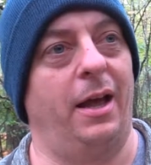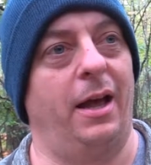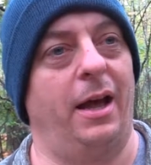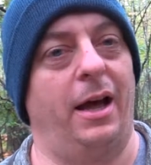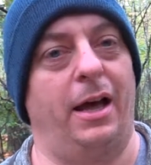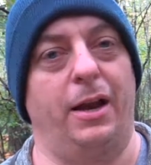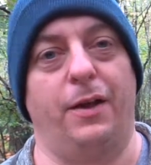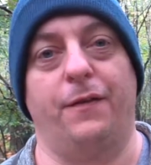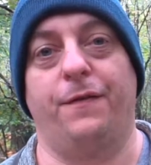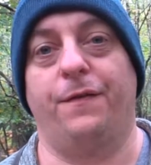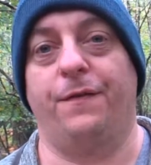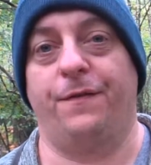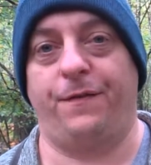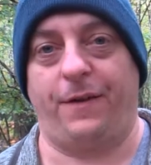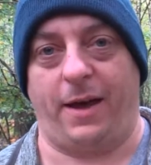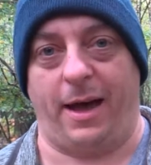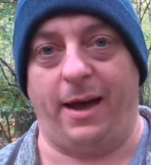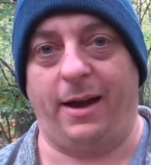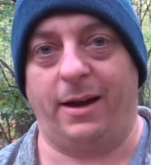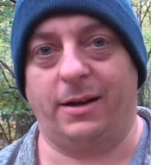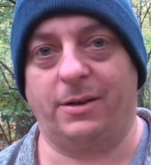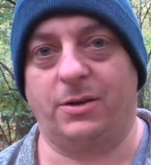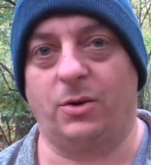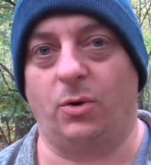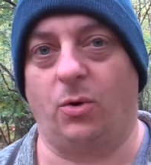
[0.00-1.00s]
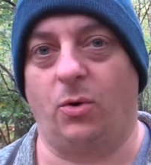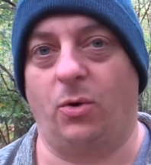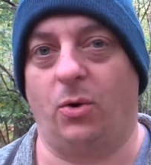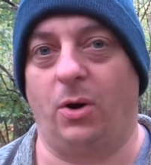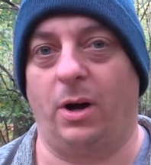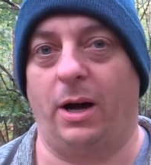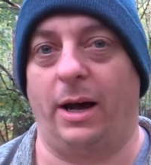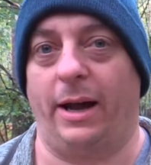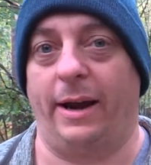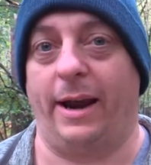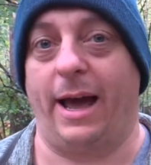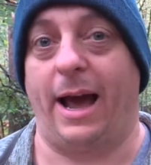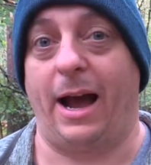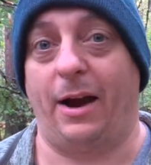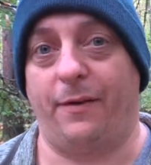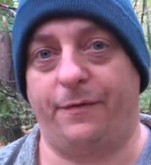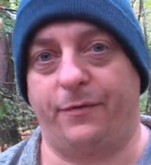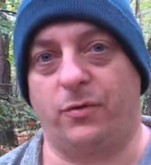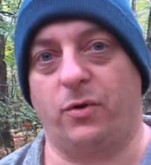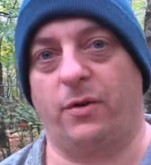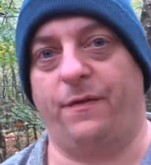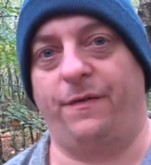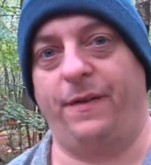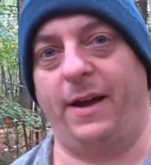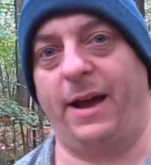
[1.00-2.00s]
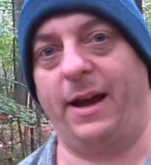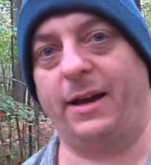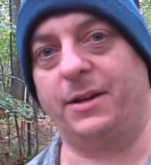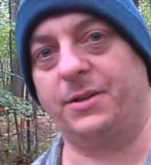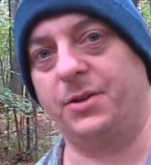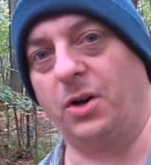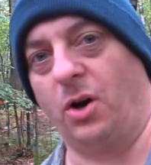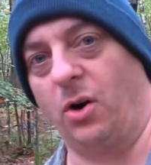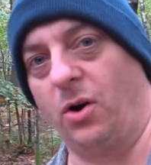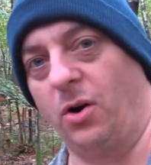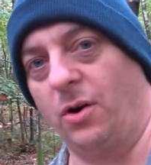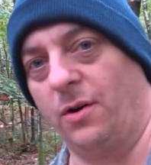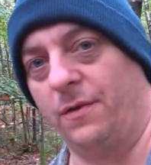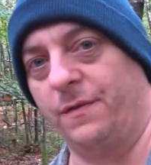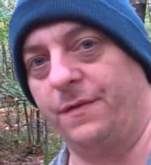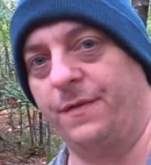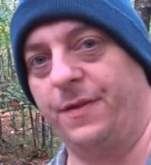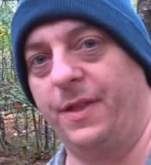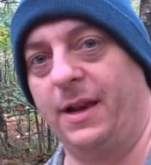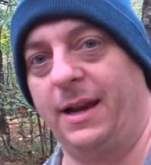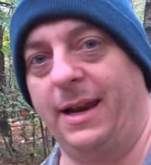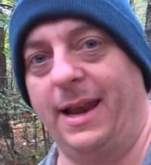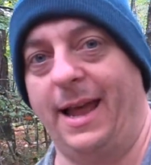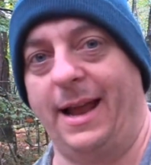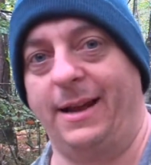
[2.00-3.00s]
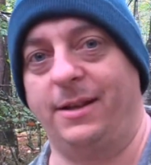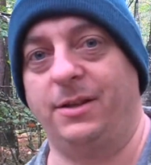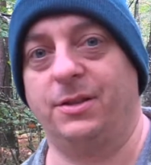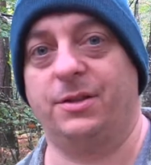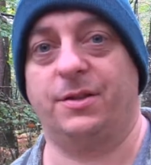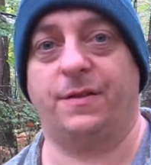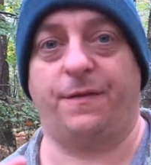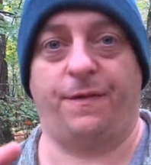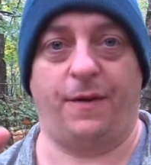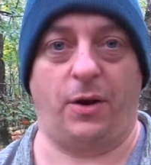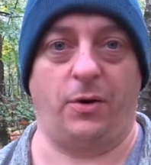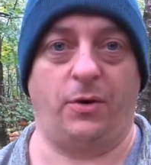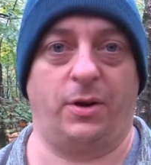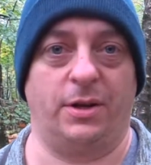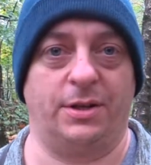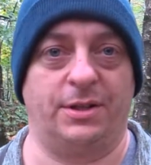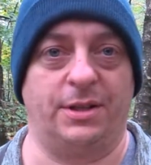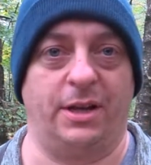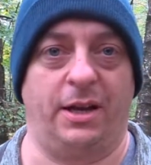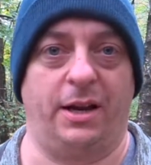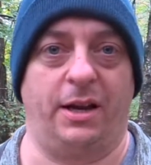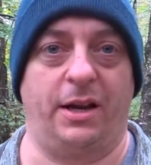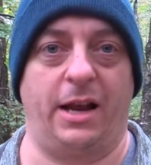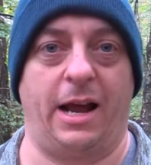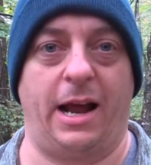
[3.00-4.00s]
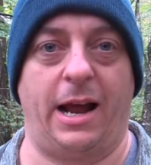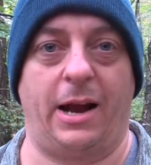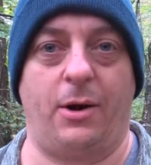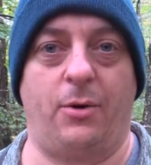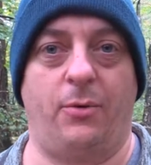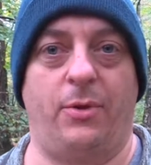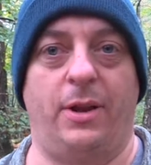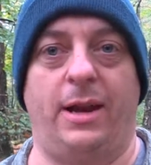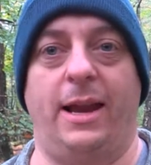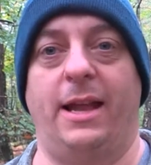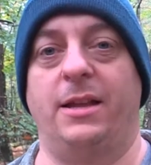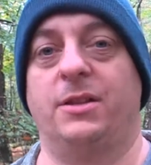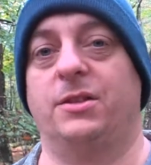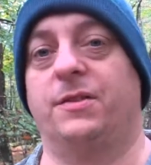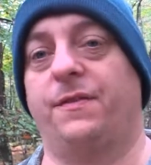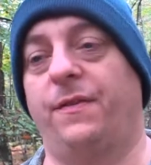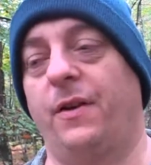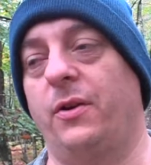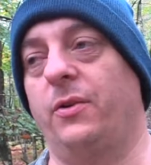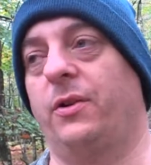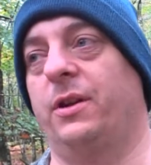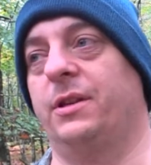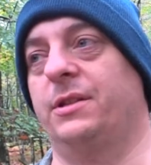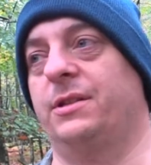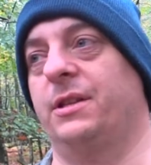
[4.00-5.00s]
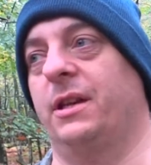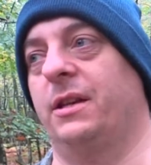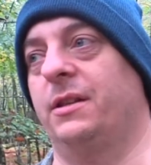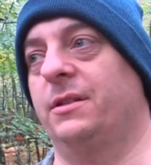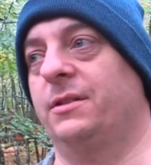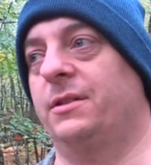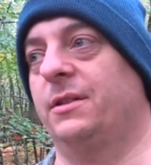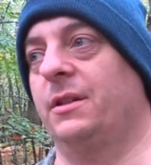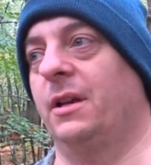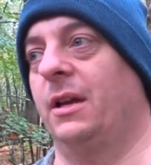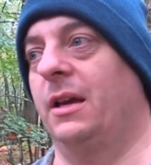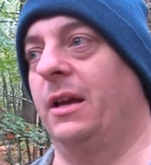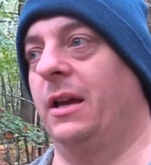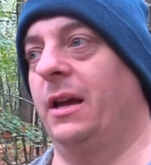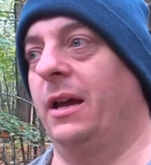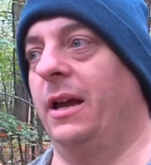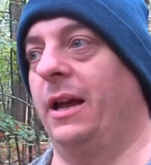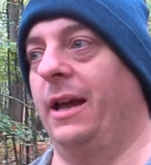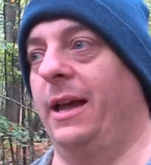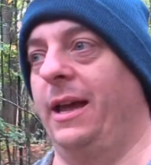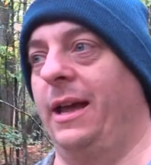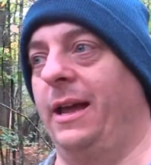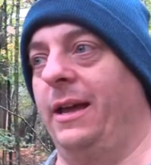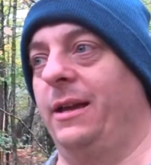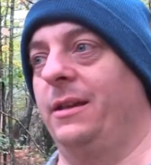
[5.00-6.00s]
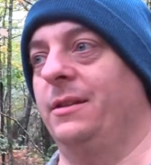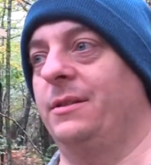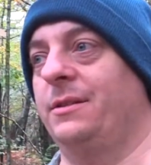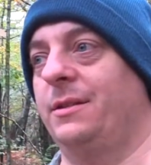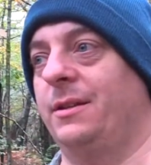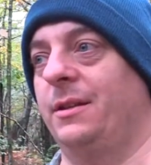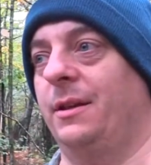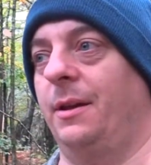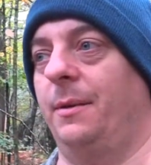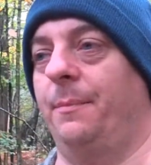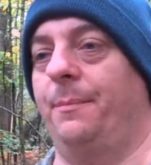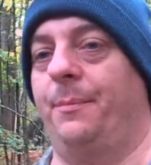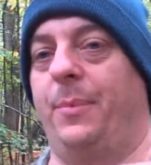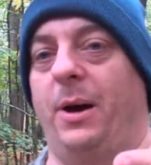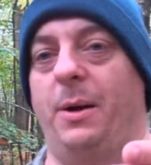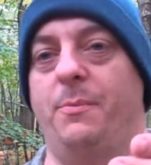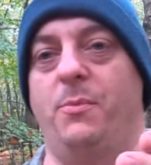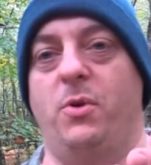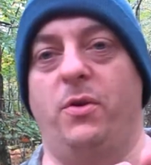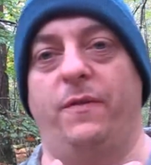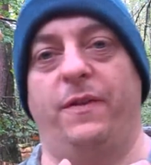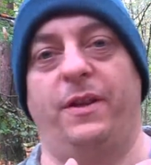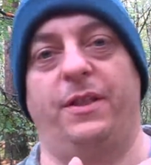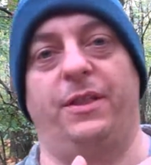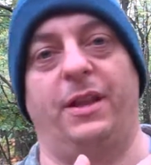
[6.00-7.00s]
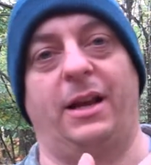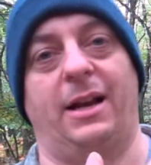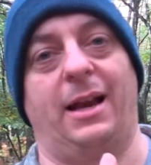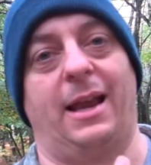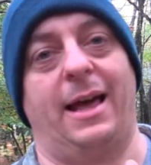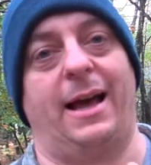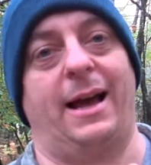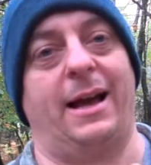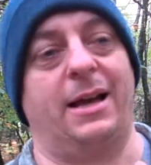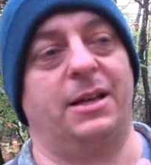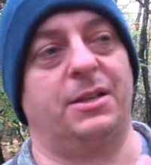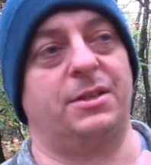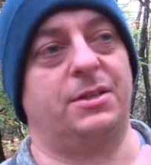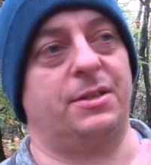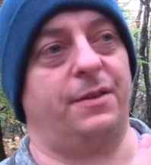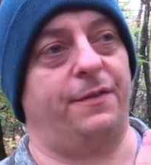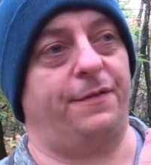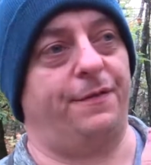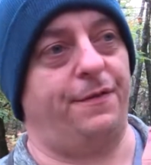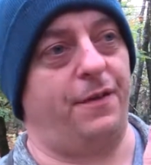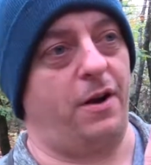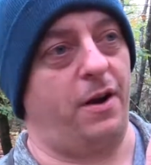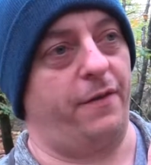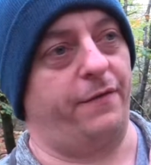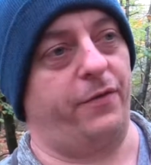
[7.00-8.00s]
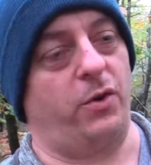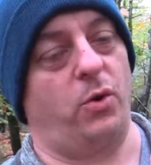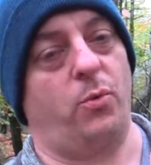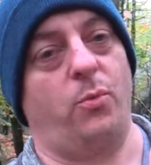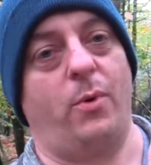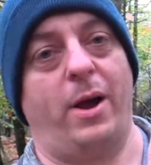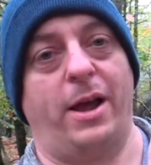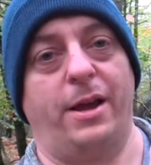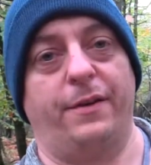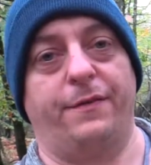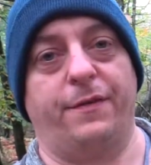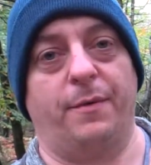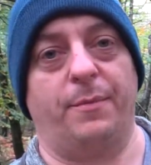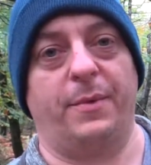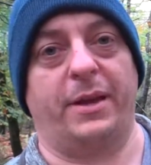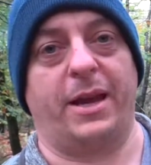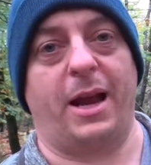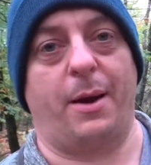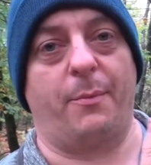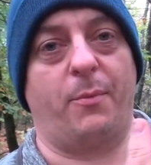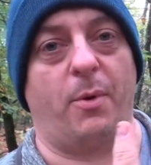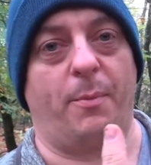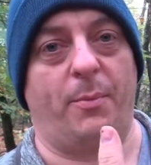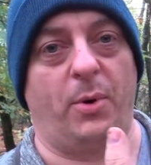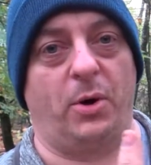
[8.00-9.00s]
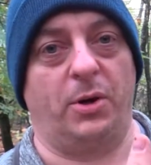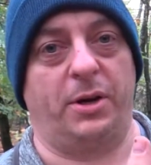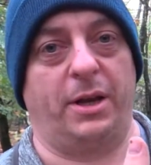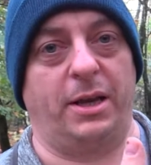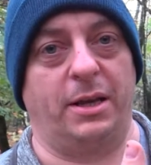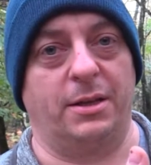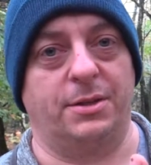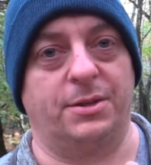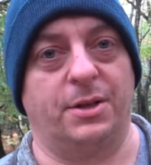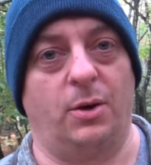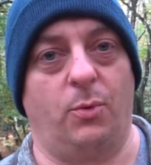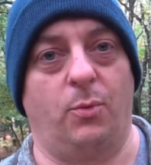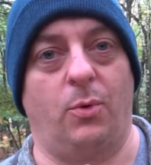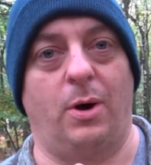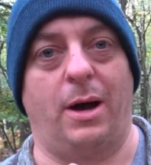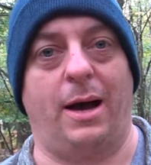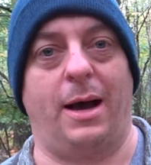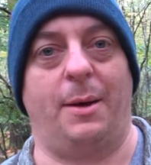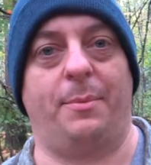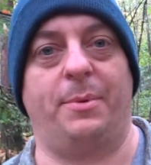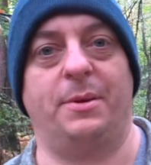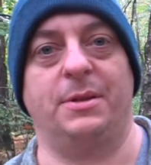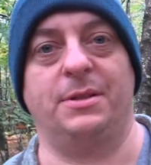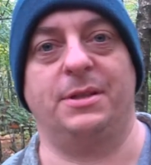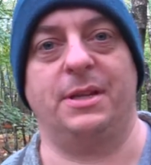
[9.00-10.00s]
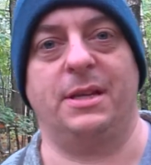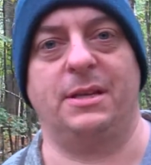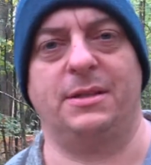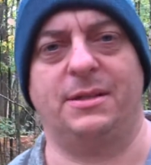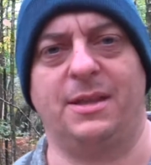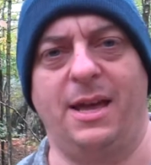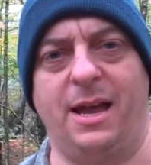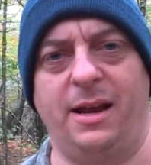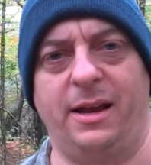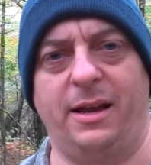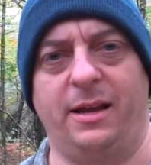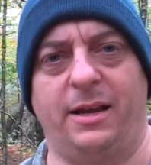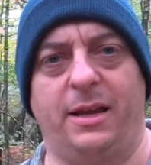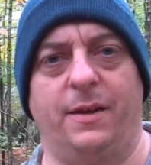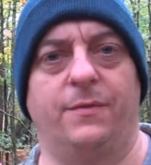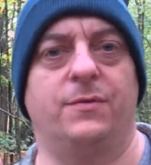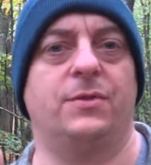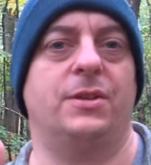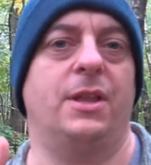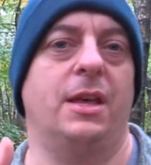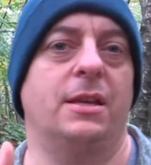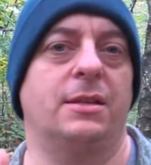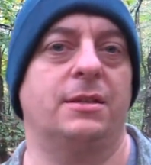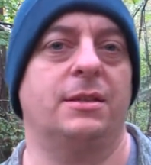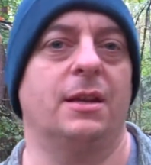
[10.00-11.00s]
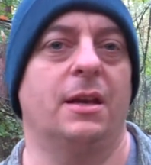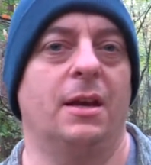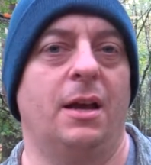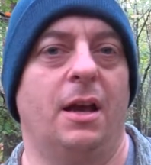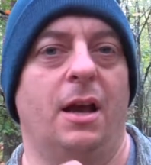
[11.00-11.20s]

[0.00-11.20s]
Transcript: an effect or an after effect of the lens focusing, and how the lens focuses is by moving the glass further away from the camera body. So what happens is then it gives this